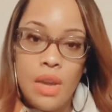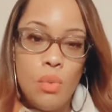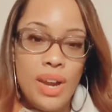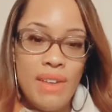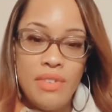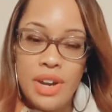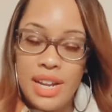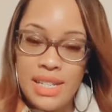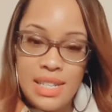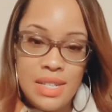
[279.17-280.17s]
whatever it
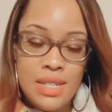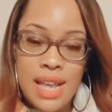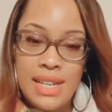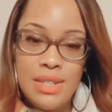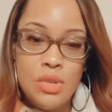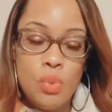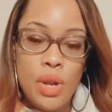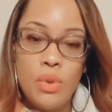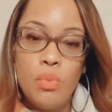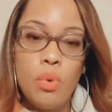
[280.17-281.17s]
is, it's that where
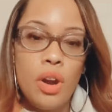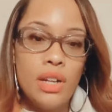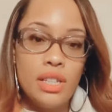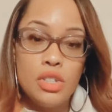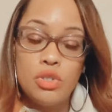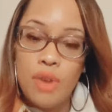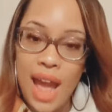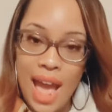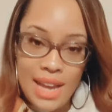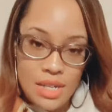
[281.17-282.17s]
you work, the
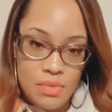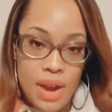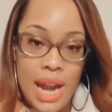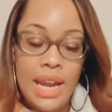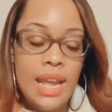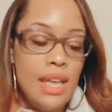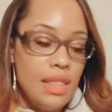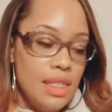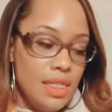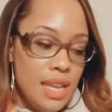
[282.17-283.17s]
trash, right?
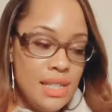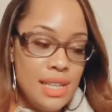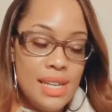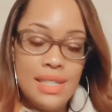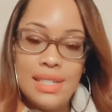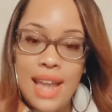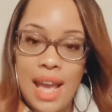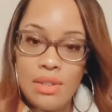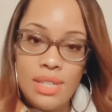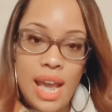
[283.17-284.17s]
The things that it's
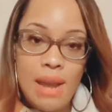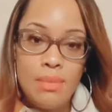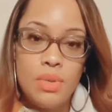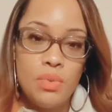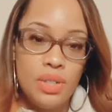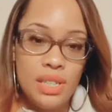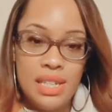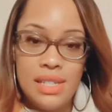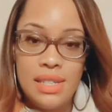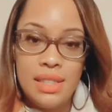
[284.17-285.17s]
now time to
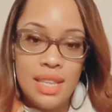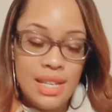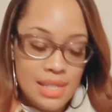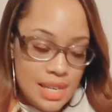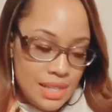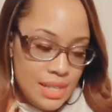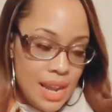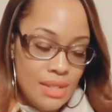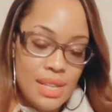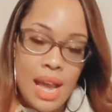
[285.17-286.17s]
release, the things that it's
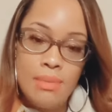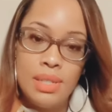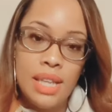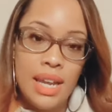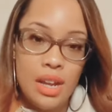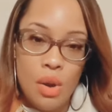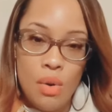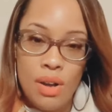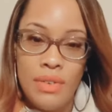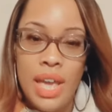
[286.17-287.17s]
now time to let go
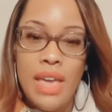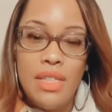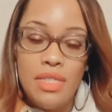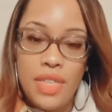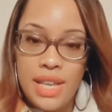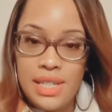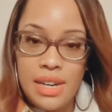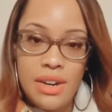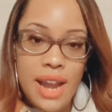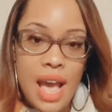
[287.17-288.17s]
of, the things that
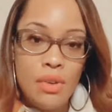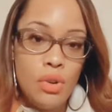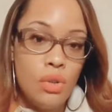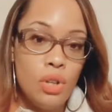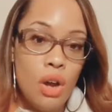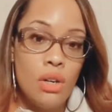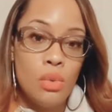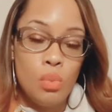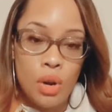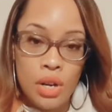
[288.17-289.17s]
are now no longer
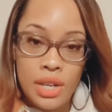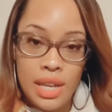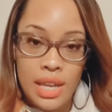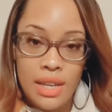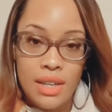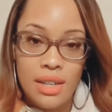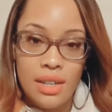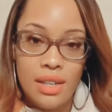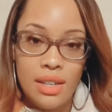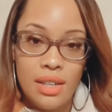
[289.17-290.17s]
working.
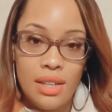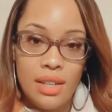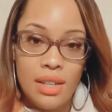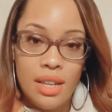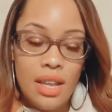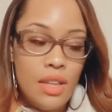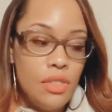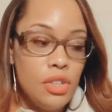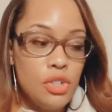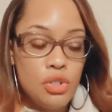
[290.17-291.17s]

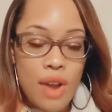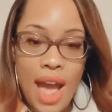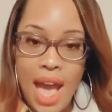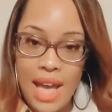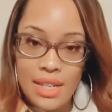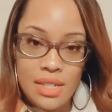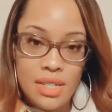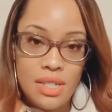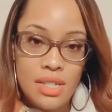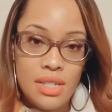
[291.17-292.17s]
The trash.